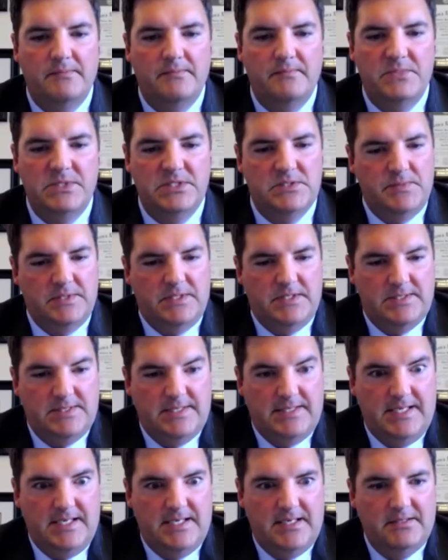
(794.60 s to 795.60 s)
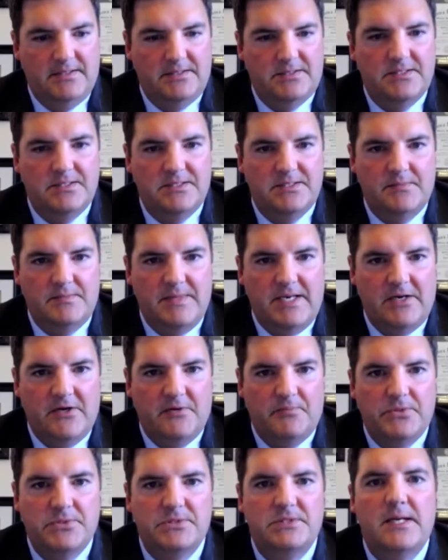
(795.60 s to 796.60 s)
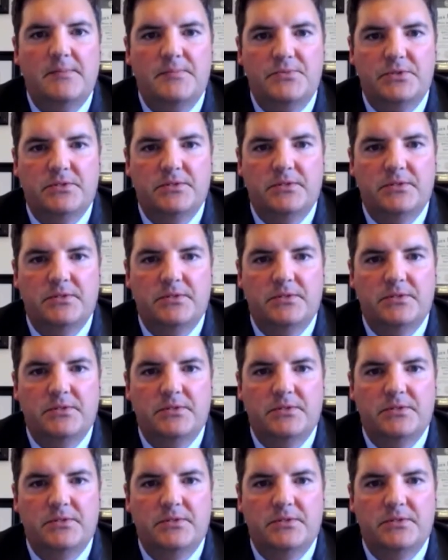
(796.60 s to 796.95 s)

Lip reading: Just because, again, it's a matter of perception.